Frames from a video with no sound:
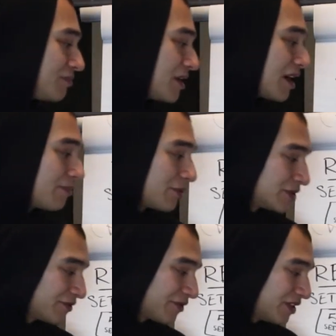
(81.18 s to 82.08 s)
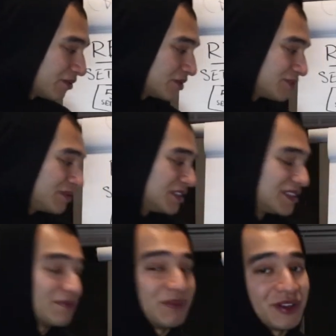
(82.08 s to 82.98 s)
be hypertrophy, which means
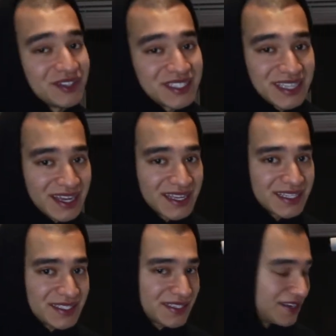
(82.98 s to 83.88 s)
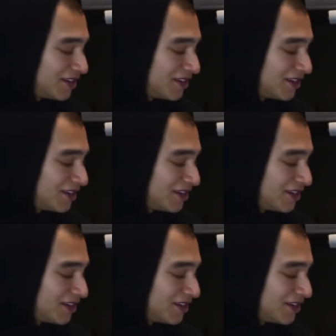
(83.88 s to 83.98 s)
to build size,